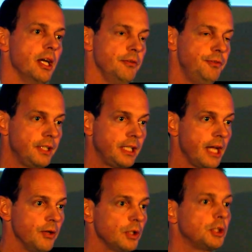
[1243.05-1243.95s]
If we
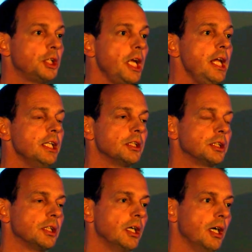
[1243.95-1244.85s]
cannot
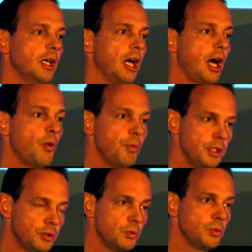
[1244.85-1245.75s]
change how we
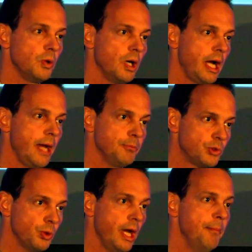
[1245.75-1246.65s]
do
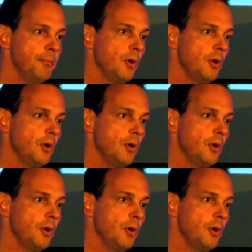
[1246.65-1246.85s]
M2M